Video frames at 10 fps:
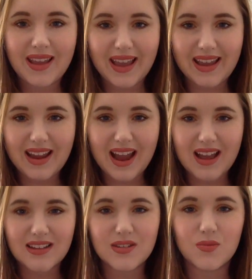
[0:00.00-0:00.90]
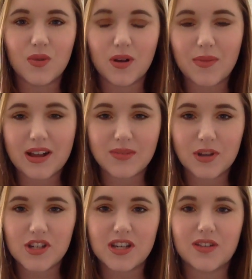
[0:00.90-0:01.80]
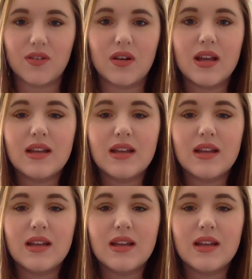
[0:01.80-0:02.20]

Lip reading: Hey guys, welcome back to my channel.